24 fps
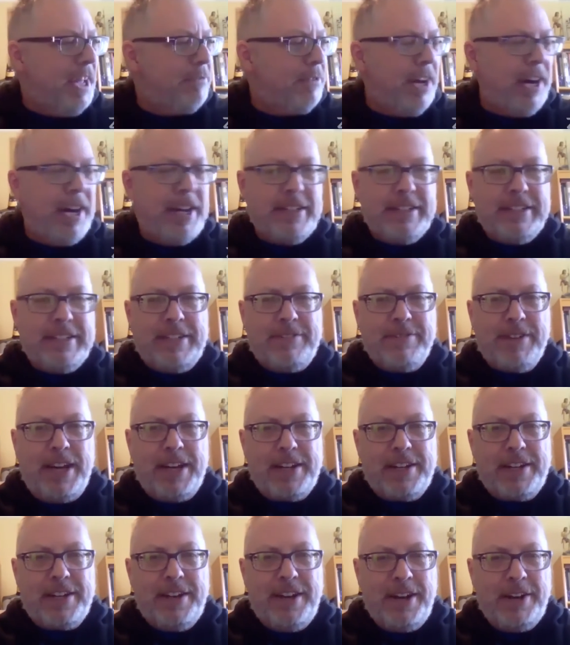I've got
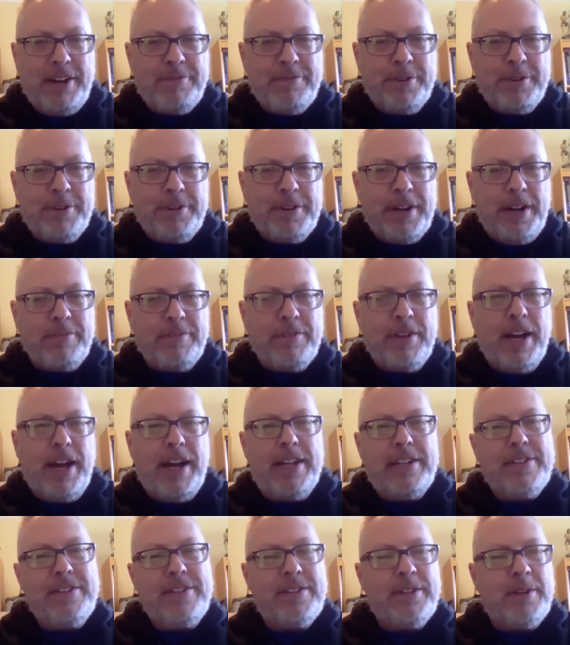a cover. I've
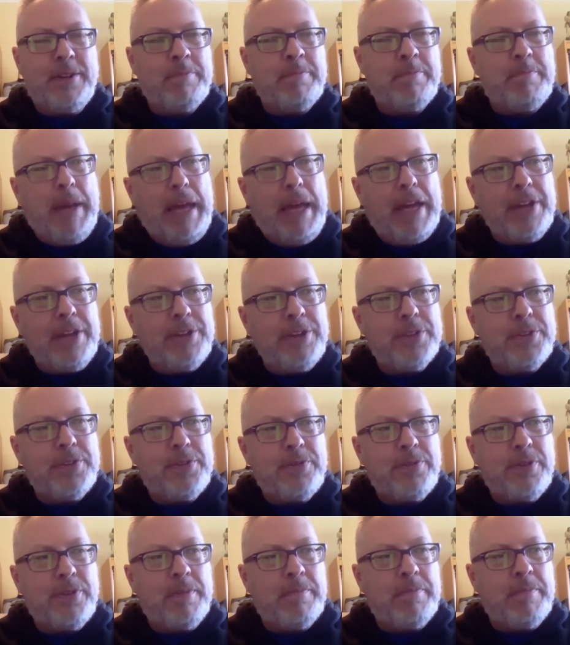got some pages
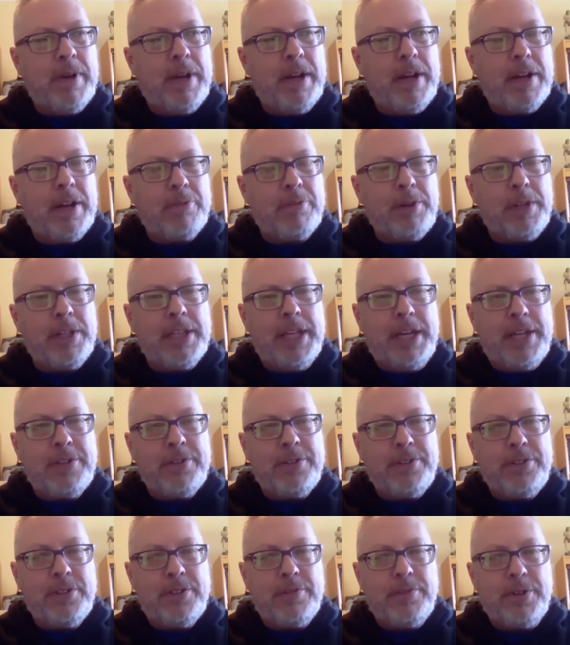from Green
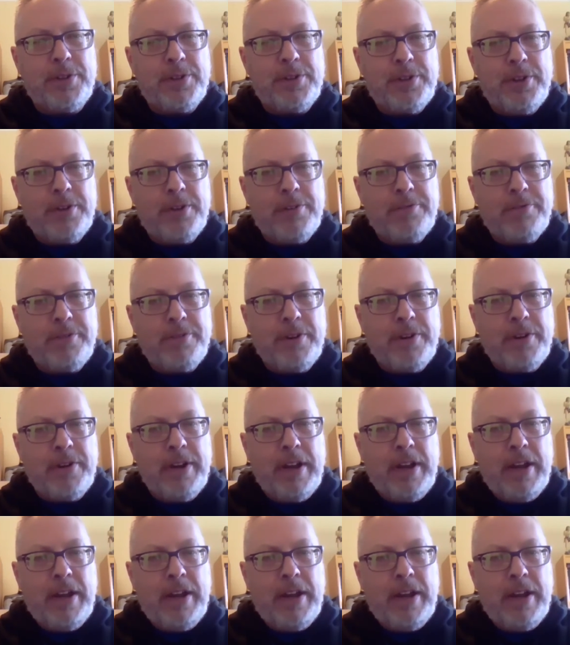Lantern Silver Surfer.